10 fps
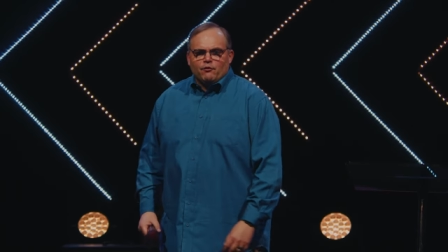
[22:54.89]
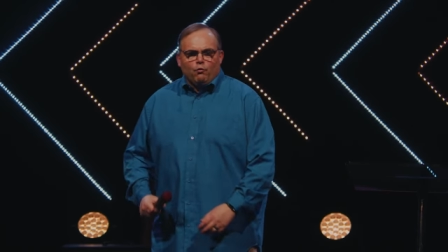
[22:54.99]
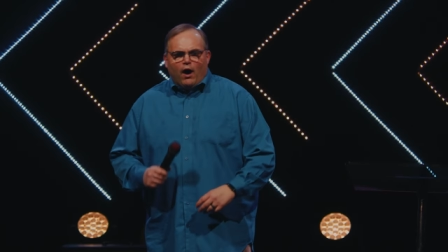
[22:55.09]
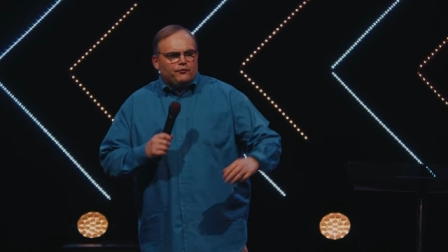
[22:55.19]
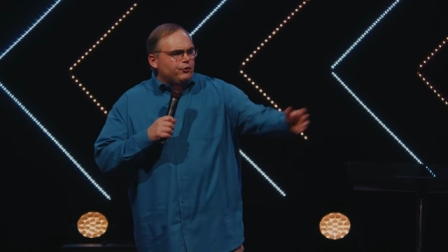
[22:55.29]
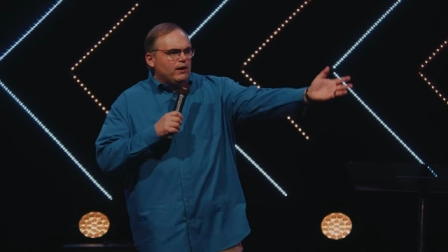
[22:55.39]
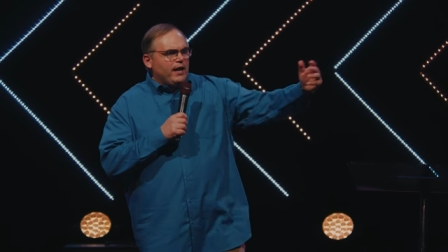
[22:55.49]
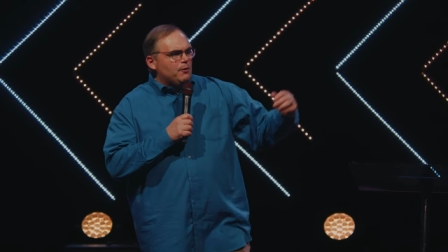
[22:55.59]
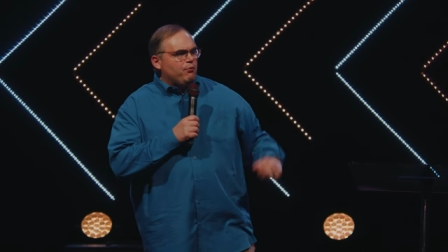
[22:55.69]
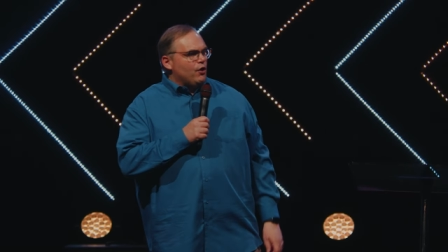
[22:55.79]
Walk through an
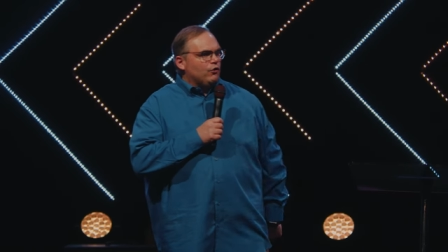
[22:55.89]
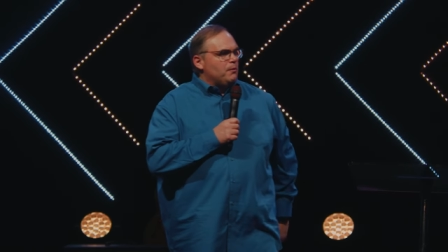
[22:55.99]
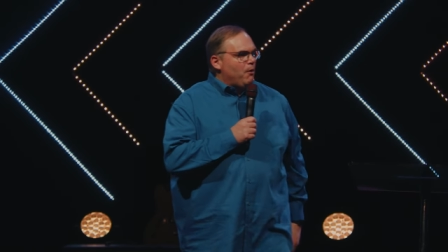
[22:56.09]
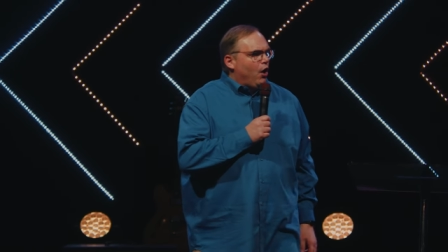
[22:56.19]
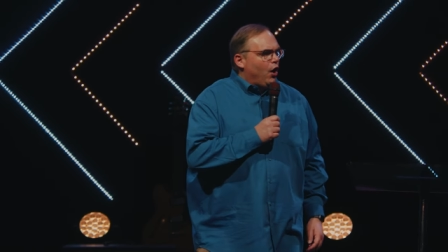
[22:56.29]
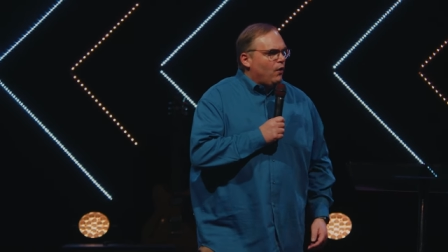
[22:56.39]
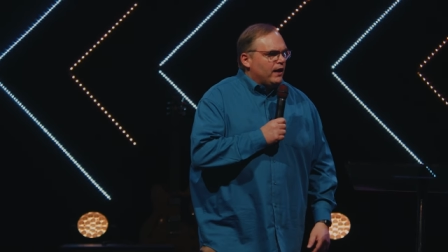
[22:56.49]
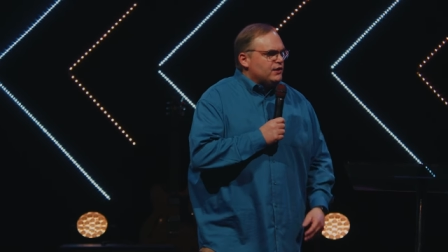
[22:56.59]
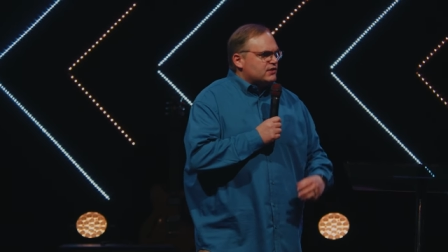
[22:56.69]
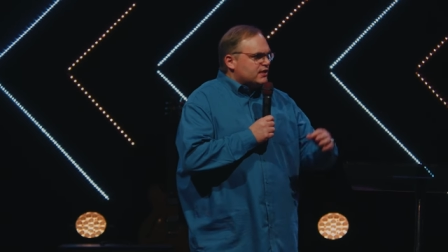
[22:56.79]
airport or a mall
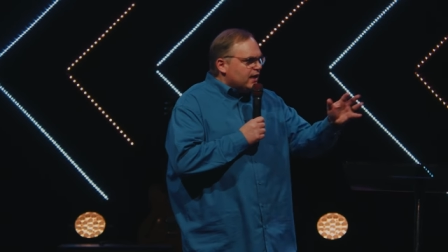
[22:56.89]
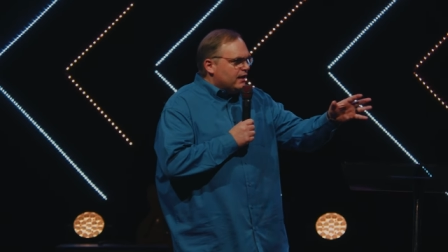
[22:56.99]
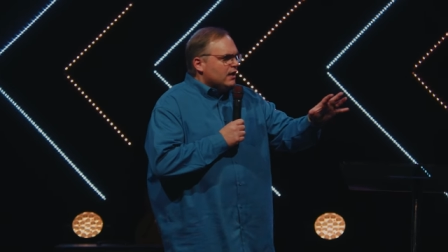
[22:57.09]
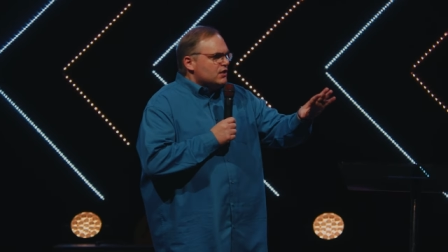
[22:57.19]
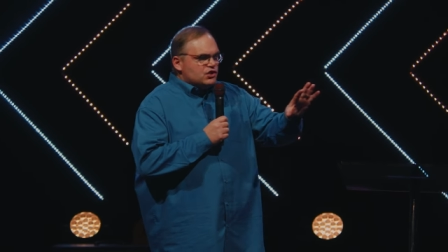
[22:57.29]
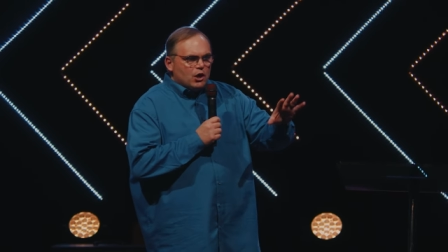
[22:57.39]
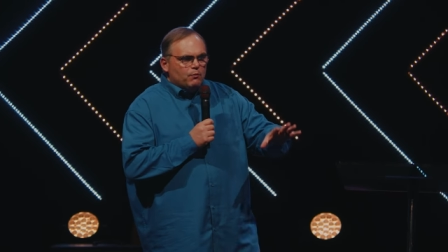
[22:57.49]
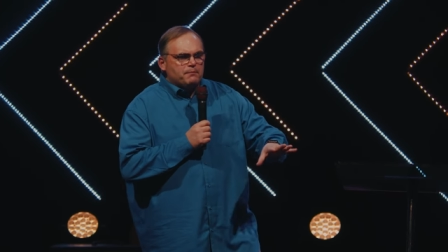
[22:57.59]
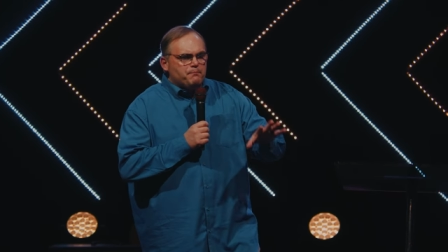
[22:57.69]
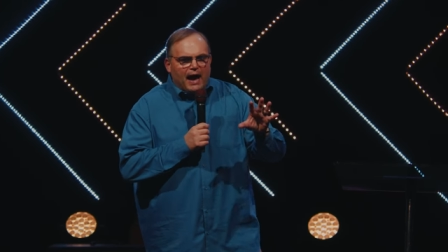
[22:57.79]
and you see
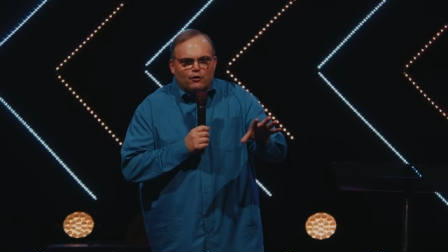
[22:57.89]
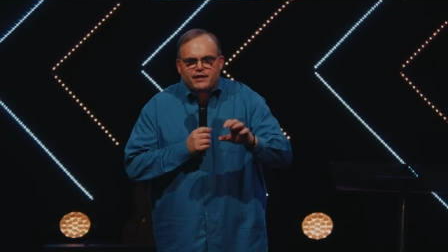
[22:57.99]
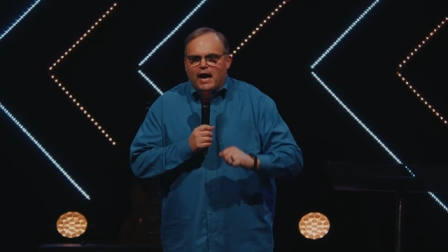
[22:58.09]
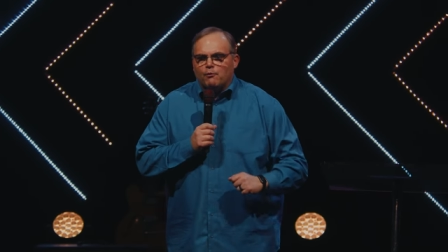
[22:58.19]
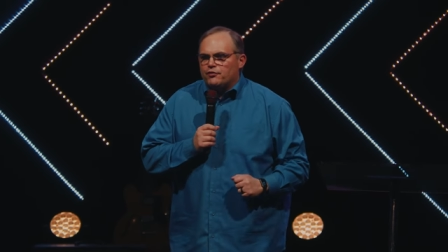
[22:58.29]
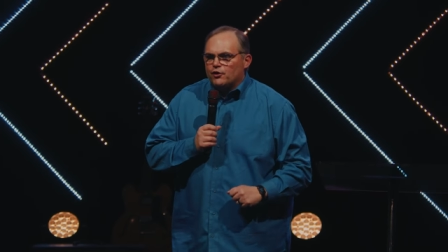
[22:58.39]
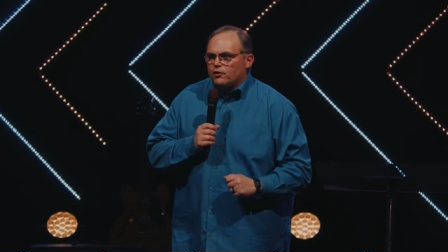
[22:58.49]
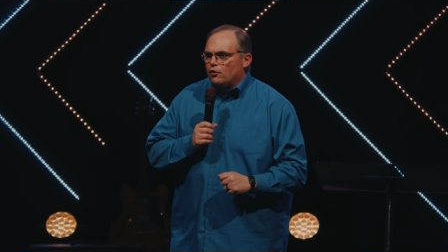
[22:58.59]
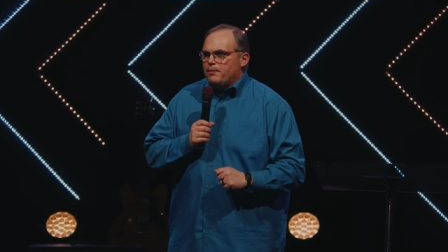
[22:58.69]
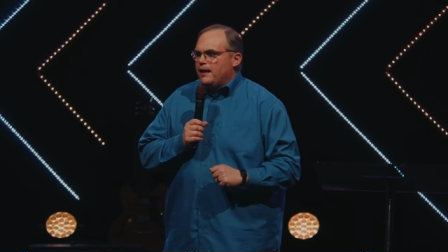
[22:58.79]
someone bowed down with their
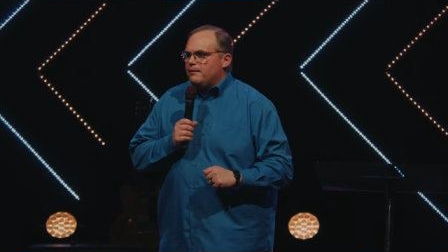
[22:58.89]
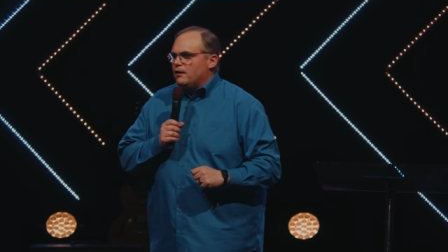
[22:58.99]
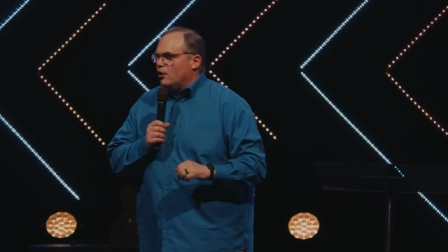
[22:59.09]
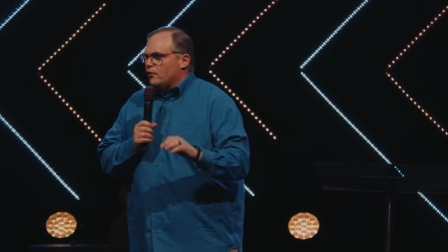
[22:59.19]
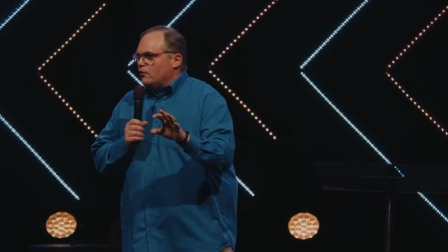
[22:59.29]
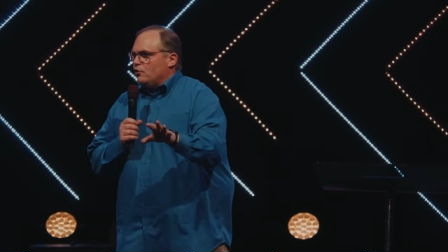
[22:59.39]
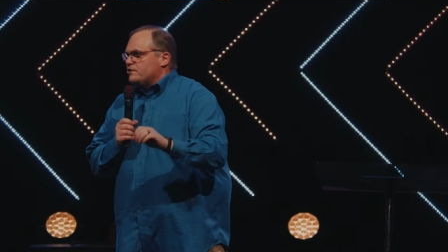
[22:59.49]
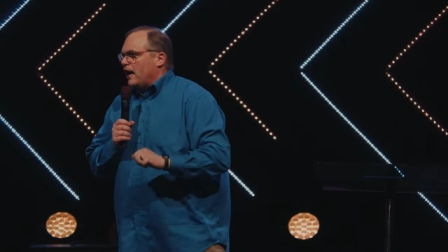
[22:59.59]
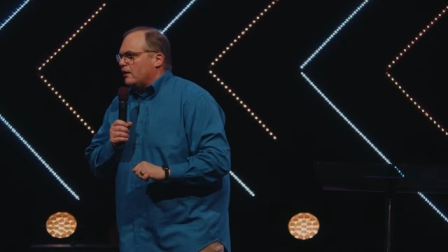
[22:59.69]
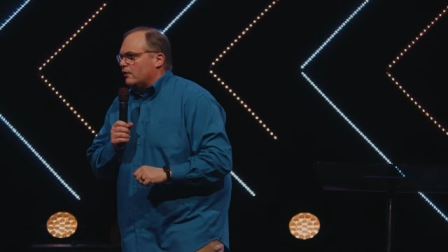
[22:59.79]
little baby or their little
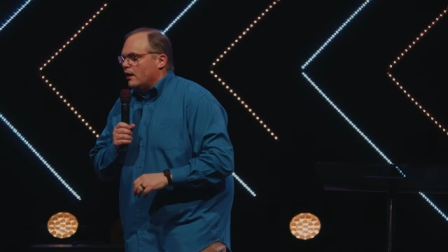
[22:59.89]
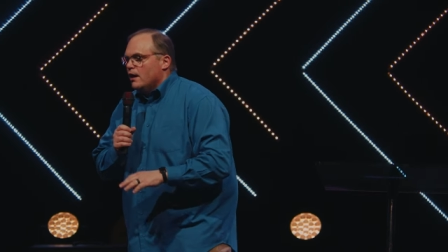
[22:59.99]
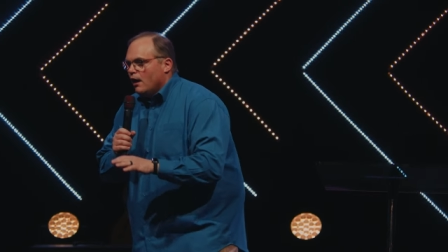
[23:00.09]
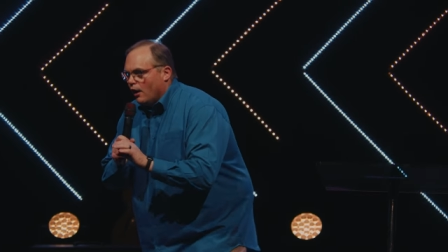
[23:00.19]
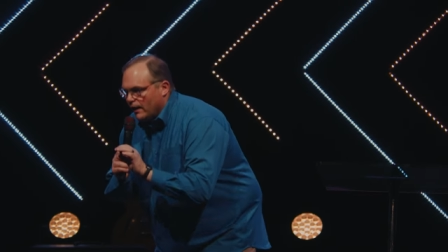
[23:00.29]
toddler? All